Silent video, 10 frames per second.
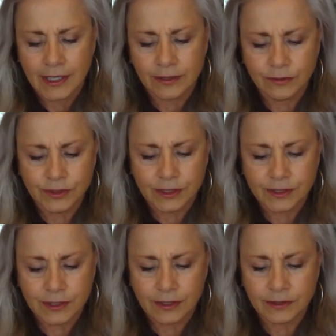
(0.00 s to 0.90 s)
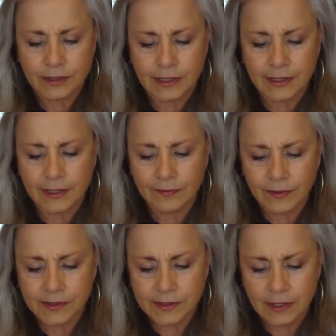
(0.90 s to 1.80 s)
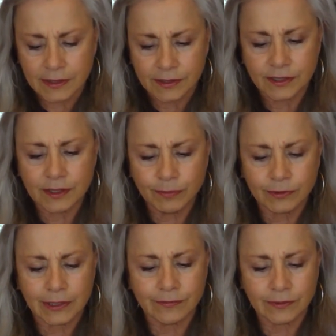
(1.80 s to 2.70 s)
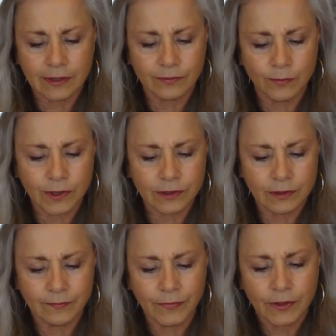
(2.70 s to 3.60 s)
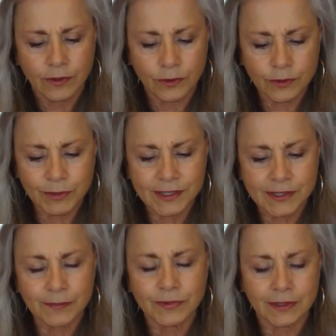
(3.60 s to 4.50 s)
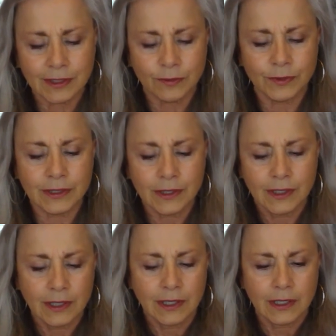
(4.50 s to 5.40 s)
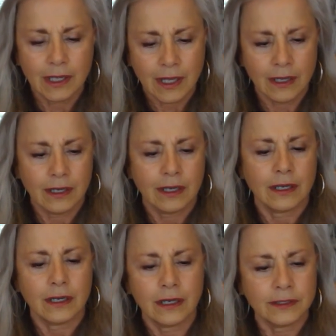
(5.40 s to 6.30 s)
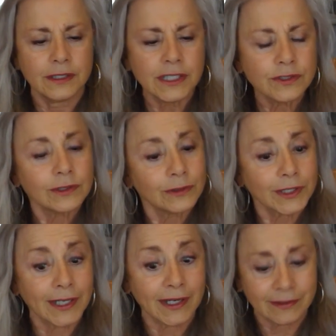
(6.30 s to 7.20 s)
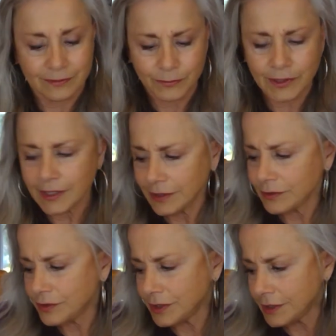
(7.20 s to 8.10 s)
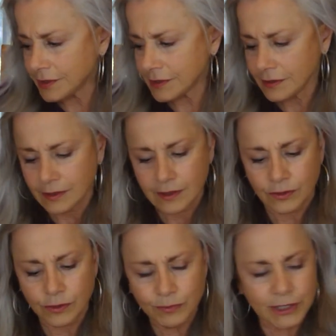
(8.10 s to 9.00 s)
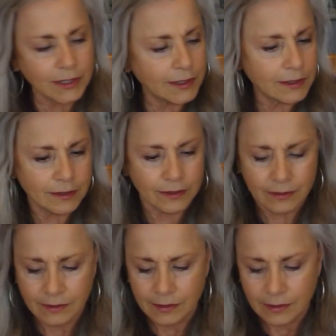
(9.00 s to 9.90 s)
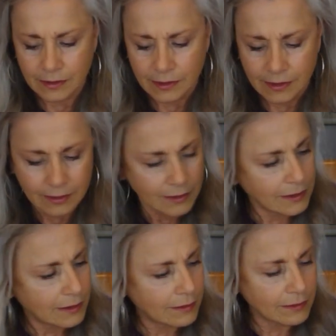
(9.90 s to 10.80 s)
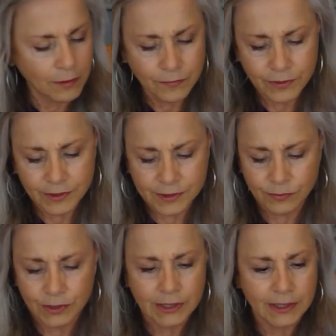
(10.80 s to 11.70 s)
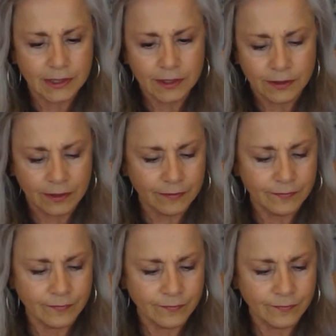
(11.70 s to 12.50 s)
energy is going to give us on a deeper level of what could be something that we need to look at. What energies could be here over this reading here.